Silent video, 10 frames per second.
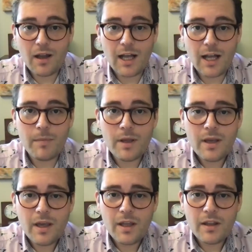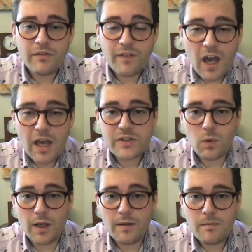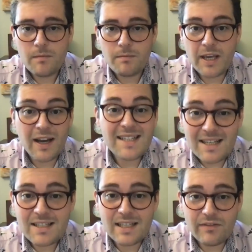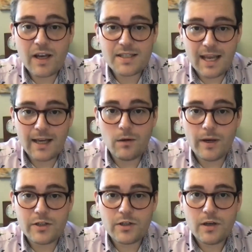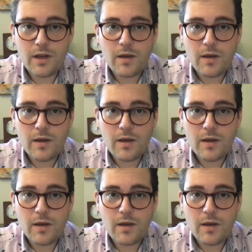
The first one being identity first language,